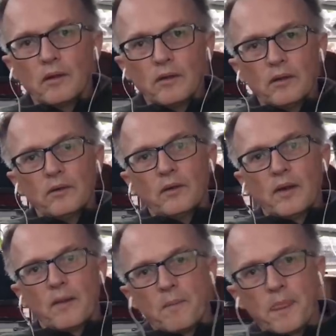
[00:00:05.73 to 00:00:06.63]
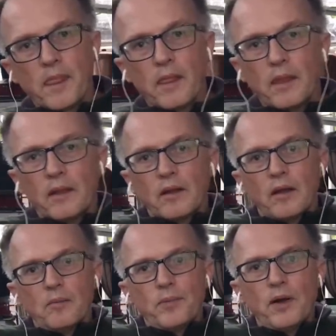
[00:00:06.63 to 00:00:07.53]
Hello,
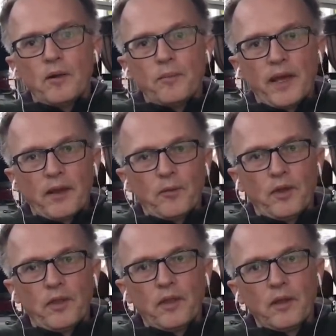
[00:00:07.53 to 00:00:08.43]
I'm Paul Beckwith.